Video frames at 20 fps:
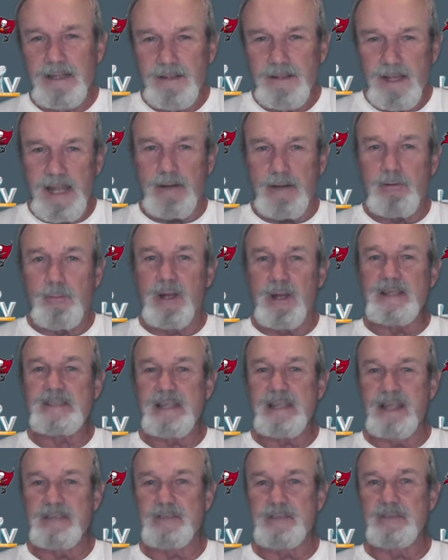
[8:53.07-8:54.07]
everybody
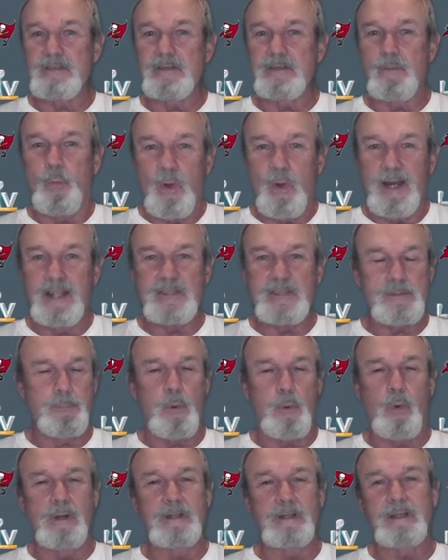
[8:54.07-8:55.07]
says winning is
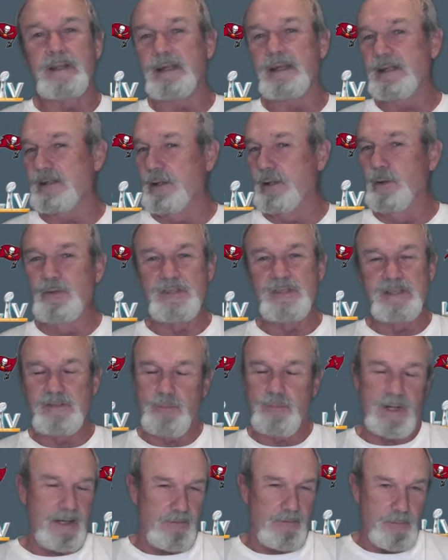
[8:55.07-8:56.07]
important. Losing is
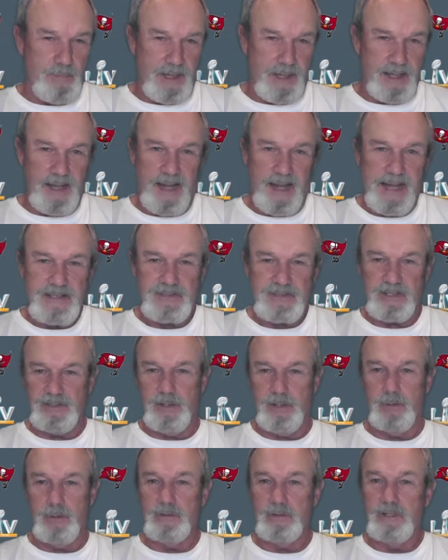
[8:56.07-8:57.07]
what everybody hates to
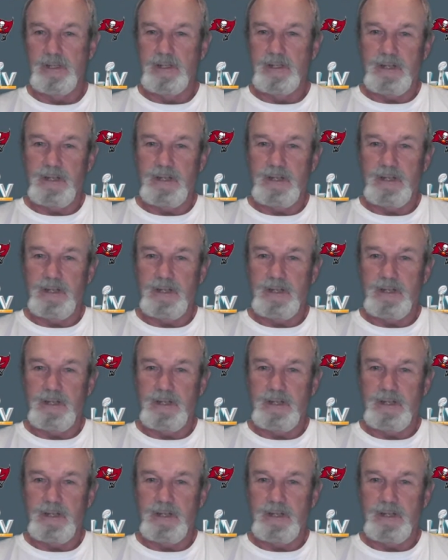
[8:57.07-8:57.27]
do.